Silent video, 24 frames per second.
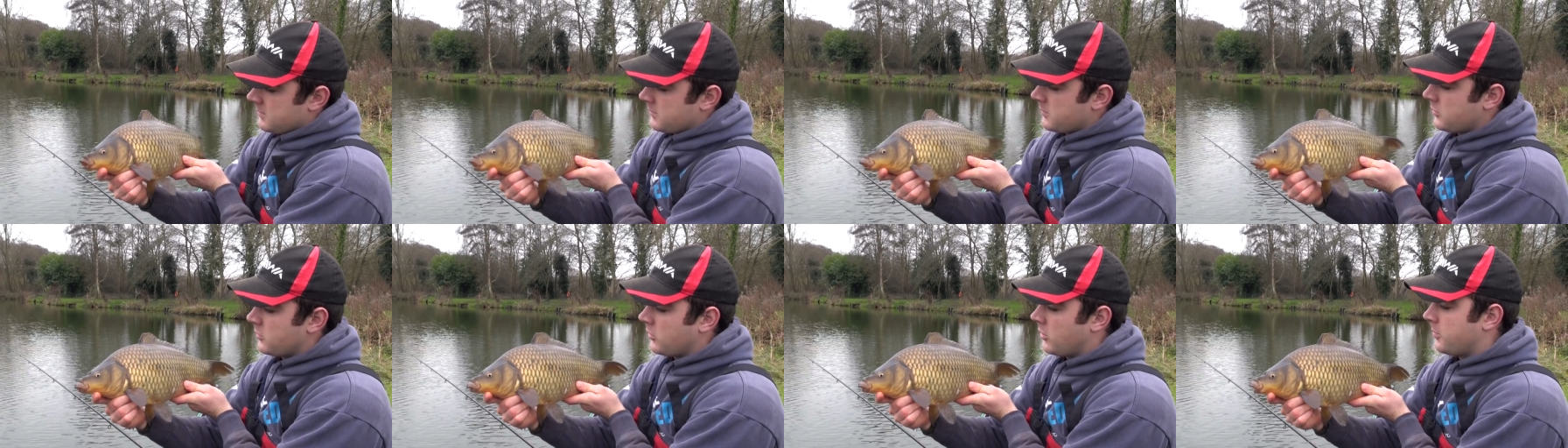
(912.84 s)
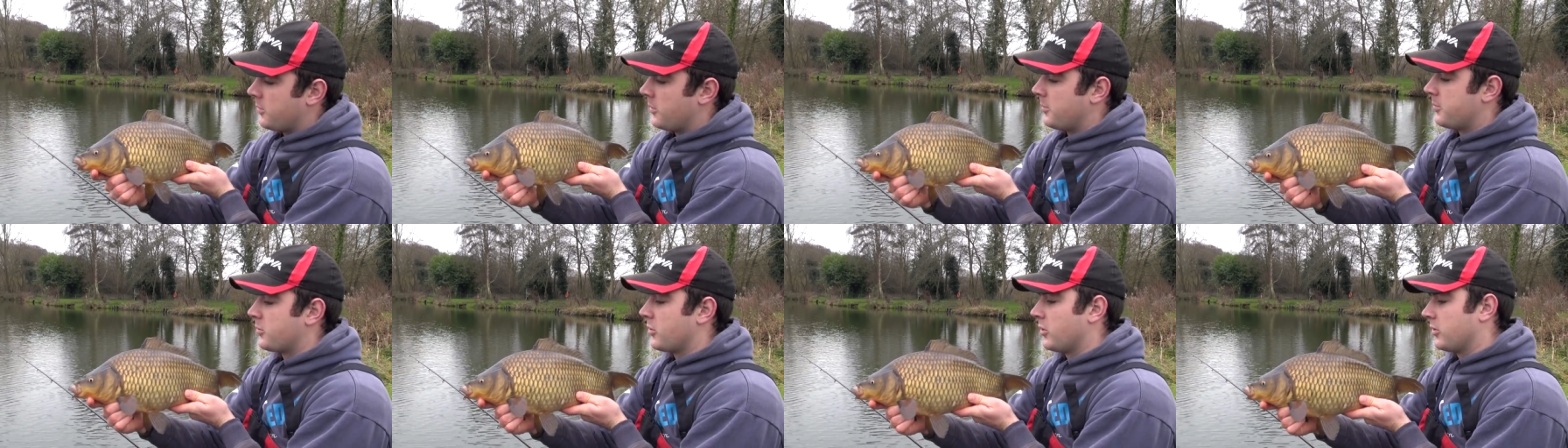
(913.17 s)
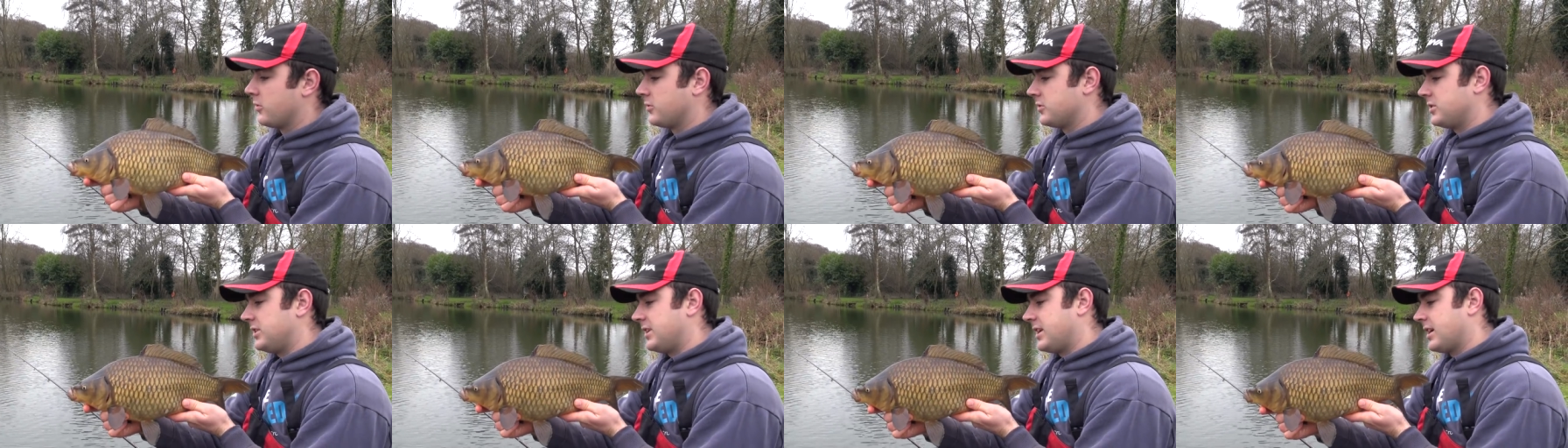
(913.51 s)
Proper
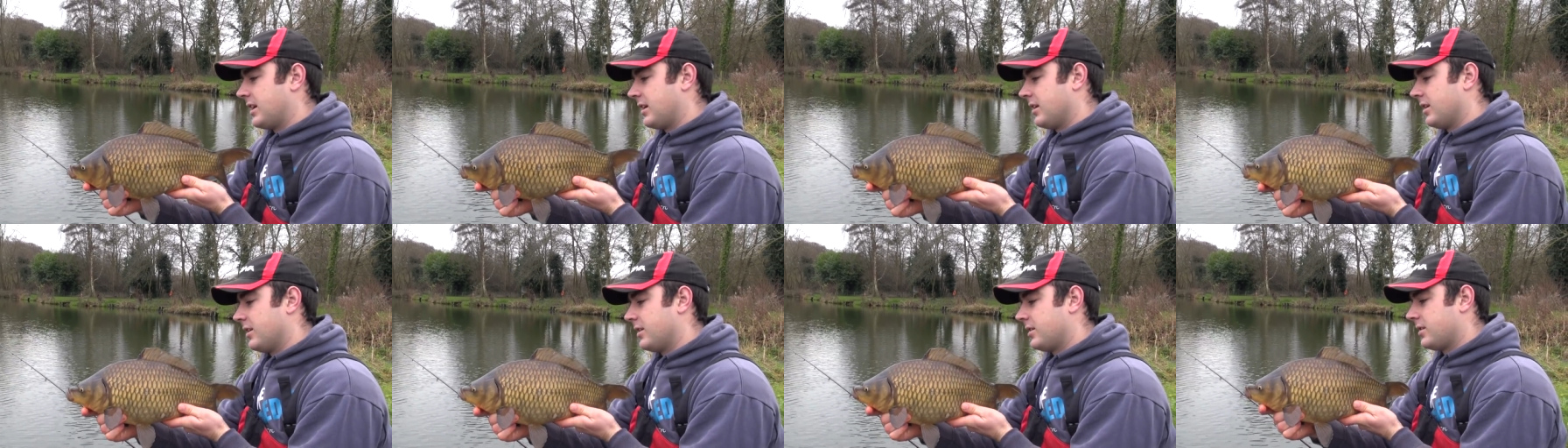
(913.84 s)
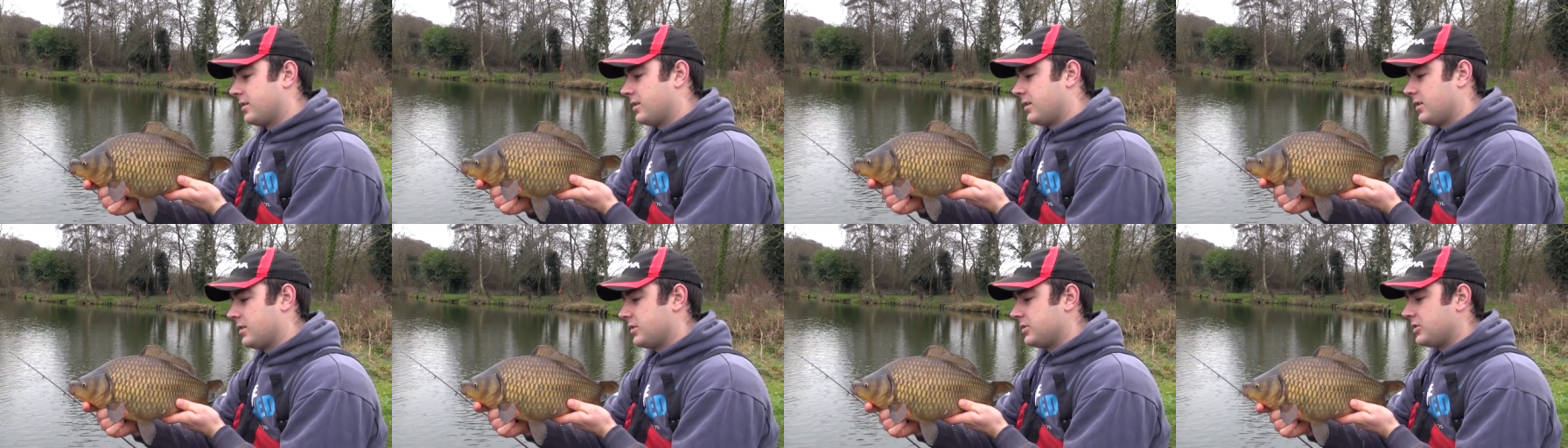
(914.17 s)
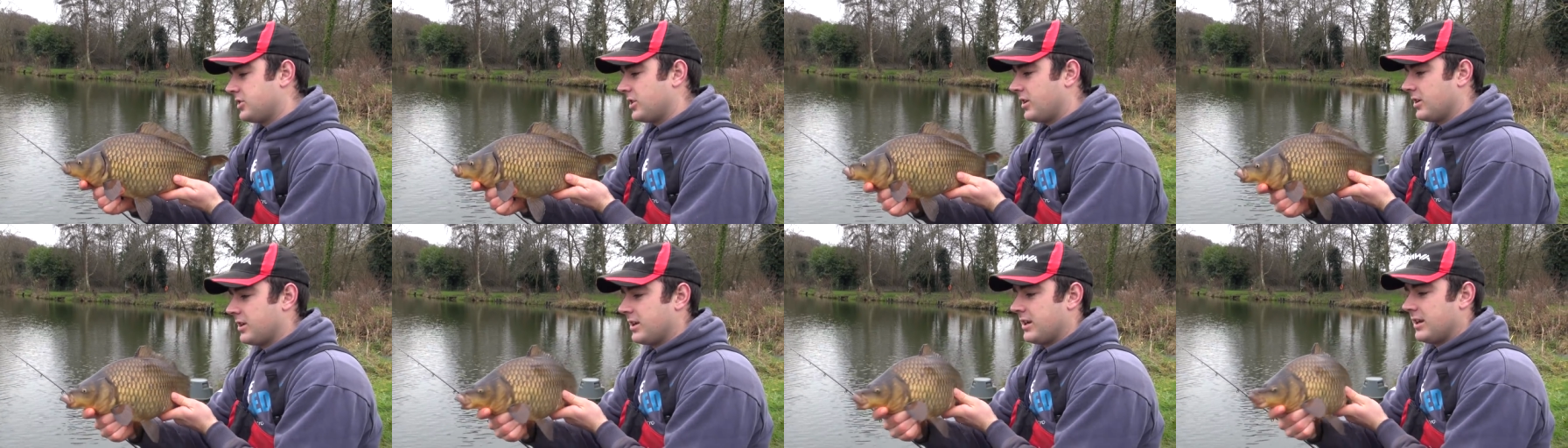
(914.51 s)
bronzy coloured,
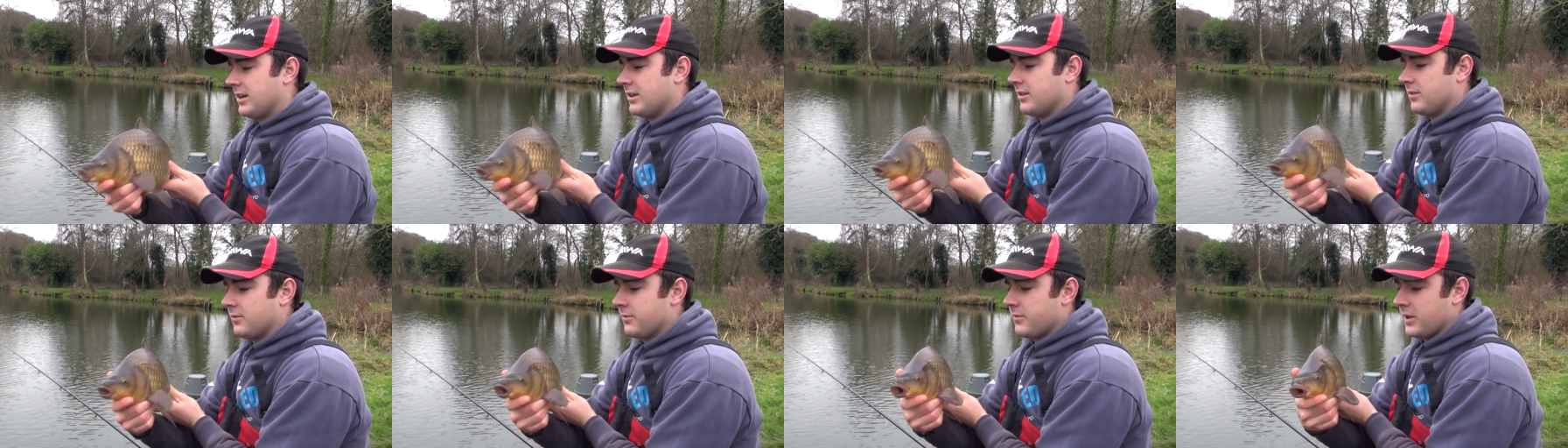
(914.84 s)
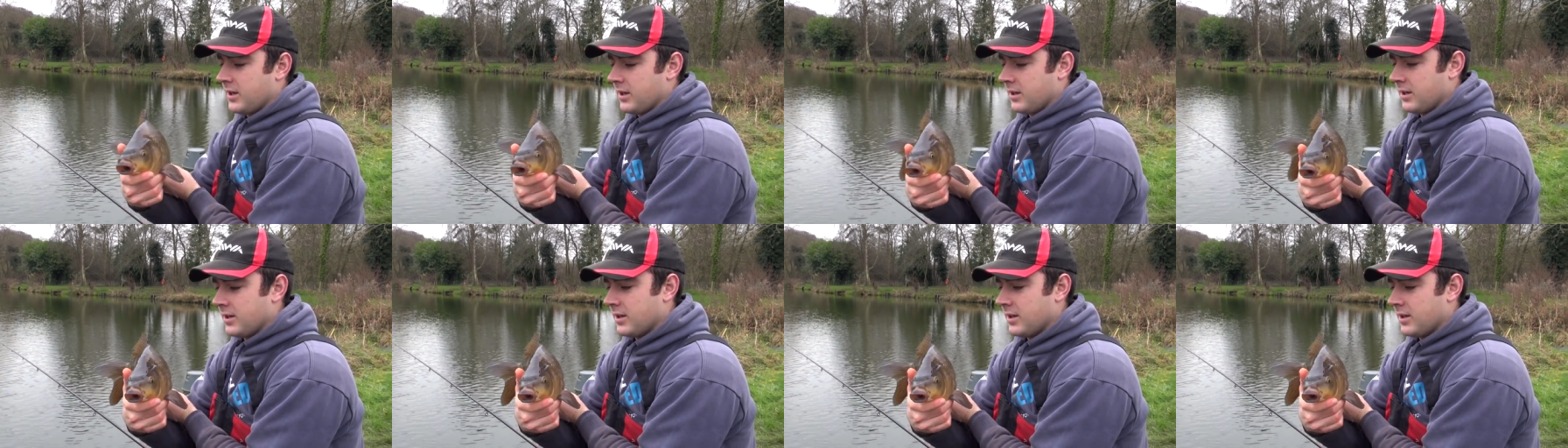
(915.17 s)
chunky little thing.